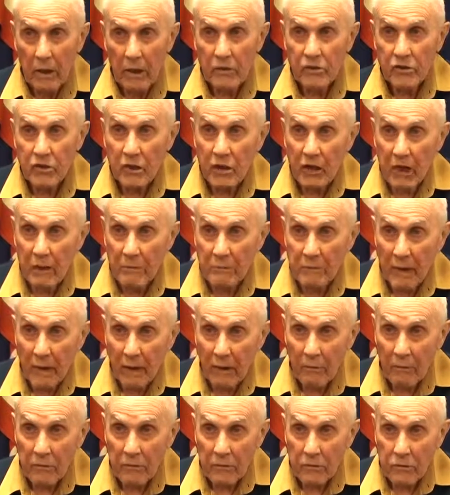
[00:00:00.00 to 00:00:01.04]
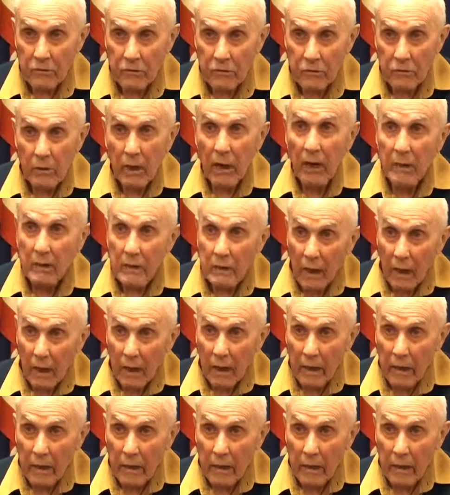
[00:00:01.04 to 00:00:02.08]
and she came down with it too and
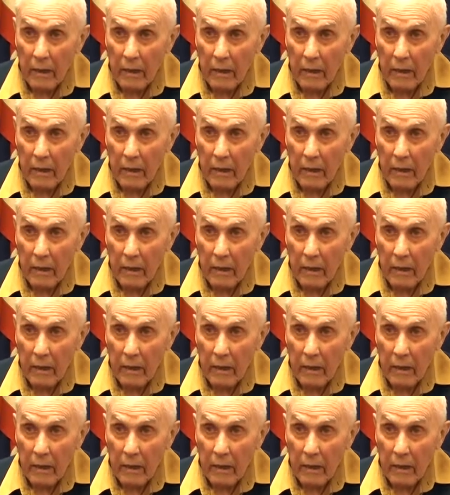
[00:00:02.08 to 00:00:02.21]
died.